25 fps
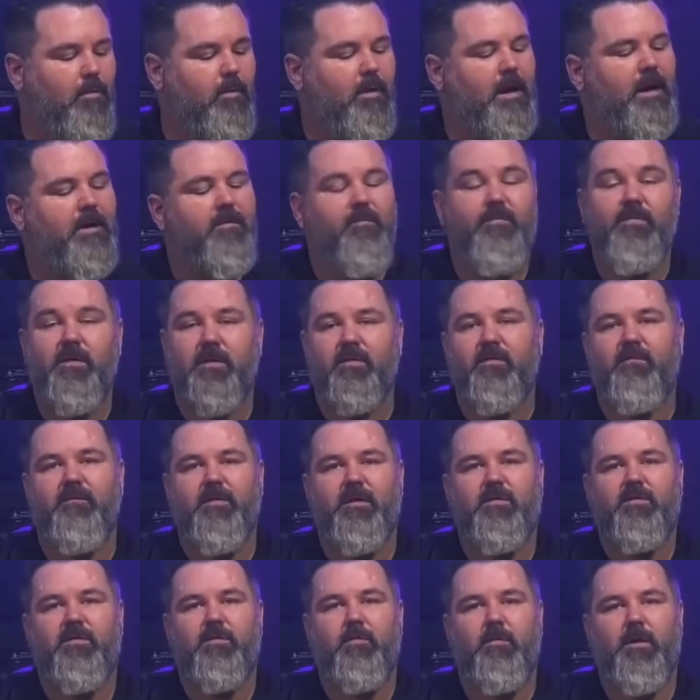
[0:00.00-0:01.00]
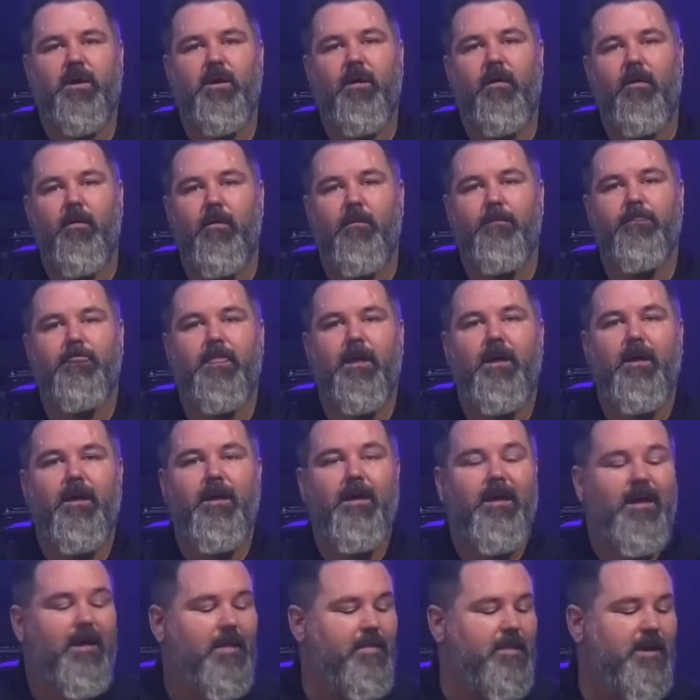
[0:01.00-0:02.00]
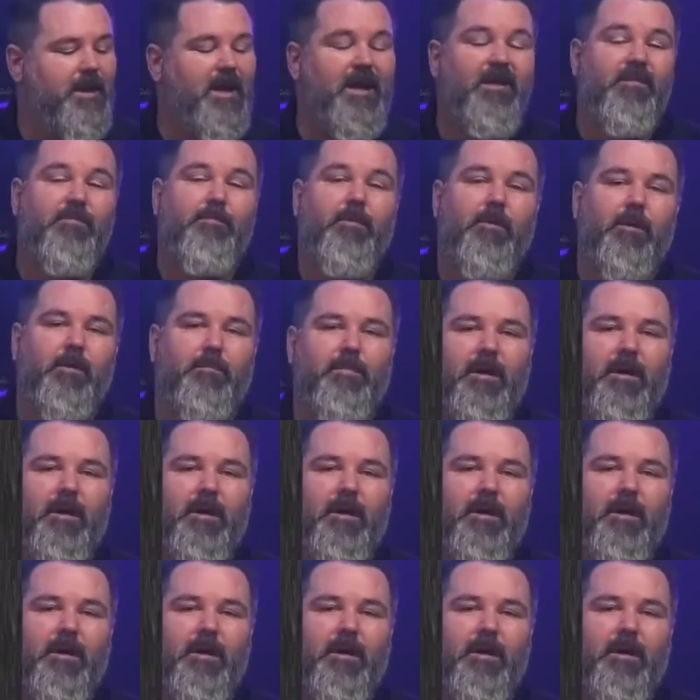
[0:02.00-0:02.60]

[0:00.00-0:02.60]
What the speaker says: or out of this fixture at all. And the nice part